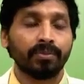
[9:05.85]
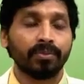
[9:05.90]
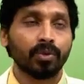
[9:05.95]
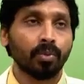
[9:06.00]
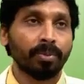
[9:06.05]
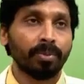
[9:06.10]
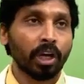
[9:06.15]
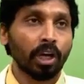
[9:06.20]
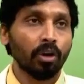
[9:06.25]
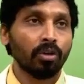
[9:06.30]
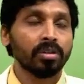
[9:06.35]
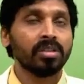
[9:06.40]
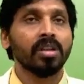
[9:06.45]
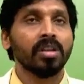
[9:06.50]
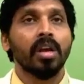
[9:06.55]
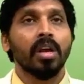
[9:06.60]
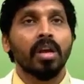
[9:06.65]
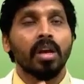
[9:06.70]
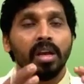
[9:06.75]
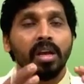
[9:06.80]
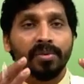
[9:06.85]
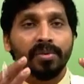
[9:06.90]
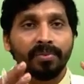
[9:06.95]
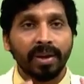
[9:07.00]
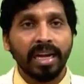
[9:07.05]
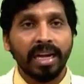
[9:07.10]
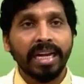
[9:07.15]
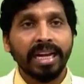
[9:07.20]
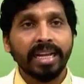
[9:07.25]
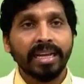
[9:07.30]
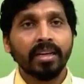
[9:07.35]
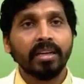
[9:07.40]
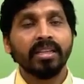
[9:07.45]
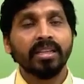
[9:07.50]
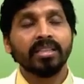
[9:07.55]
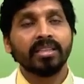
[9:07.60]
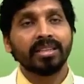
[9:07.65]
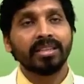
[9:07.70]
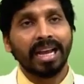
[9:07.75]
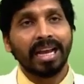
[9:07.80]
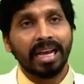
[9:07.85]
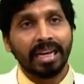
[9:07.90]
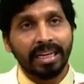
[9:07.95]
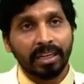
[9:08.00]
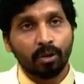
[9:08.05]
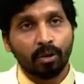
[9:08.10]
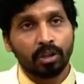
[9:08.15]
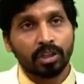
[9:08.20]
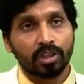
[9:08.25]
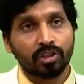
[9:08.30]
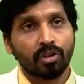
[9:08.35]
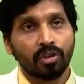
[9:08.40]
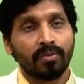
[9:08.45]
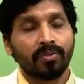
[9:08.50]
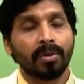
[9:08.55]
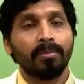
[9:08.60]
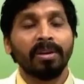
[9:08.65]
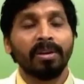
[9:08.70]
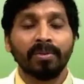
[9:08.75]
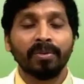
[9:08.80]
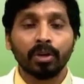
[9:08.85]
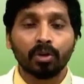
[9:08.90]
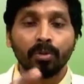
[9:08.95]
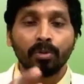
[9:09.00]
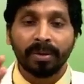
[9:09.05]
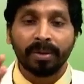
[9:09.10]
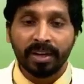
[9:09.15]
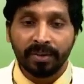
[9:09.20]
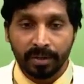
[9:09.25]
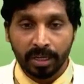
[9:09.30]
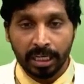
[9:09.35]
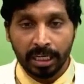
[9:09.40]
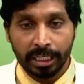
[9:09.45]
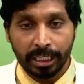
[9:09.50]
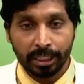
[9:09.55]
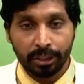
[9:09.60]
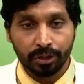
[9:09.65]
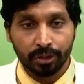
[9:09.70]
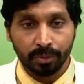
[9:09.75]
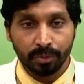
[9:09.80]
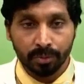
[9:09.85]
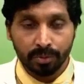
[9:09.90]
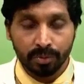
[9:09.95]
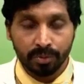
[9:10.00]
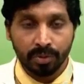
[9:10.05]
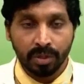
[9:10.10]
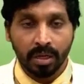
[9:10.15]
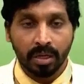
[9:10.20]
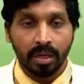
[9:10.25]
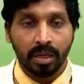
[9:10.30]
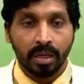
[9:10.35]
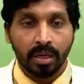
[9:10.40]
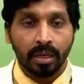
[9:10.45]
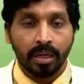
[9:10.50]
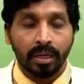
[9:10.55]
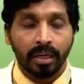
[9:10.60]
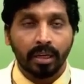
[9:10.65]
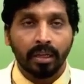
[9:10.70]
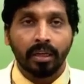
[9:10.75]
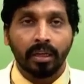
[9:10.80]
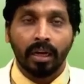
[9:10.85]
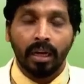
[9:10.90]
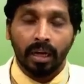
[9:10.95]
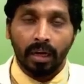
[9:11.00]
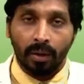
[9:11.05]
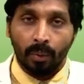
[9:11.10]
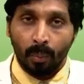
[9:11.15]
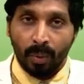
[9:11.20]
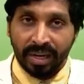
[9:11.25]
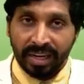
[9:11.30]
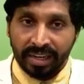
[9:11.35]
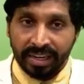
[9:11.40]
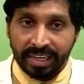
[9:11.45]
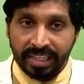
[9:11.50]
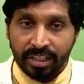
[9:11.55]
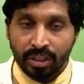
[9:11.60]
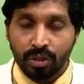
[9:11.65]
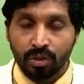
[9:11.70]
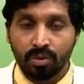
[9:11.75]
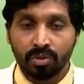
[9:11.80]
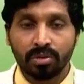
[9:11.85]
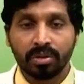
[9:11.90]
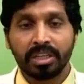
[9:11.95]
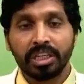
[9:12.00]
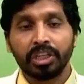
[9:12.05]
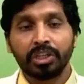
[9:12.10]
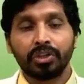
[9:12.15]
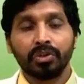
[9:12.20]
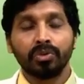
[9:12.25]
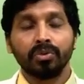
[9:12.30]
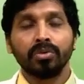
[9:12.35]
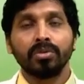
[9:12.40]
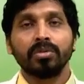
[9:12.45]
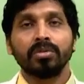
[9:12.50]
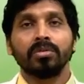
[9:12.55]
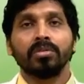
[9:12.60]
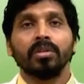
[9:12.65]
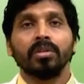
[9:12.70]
So because if LDL is carrying cholesterol from liver to peripheral tissues, when it reaches to the tissues,